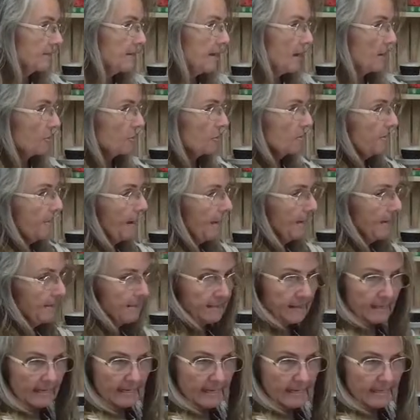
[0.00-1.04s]
Now, to make
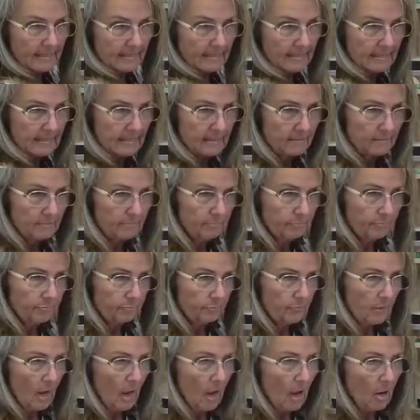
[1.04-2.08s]
this,
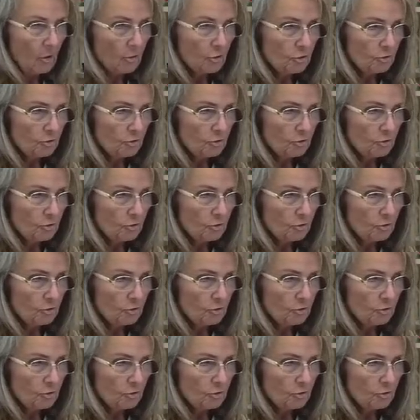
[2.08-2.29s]
all